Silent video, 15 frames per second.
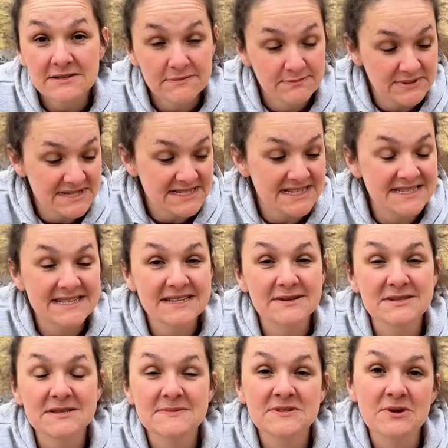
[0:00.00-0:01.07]
please consider
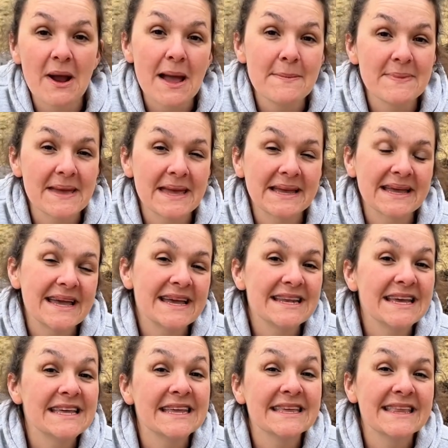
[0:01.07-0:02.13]
subscribing and
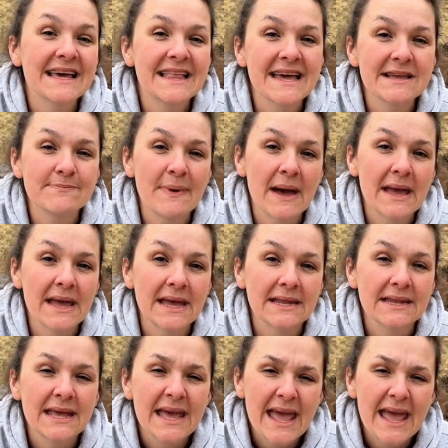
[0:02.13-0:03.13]
hitting that like button.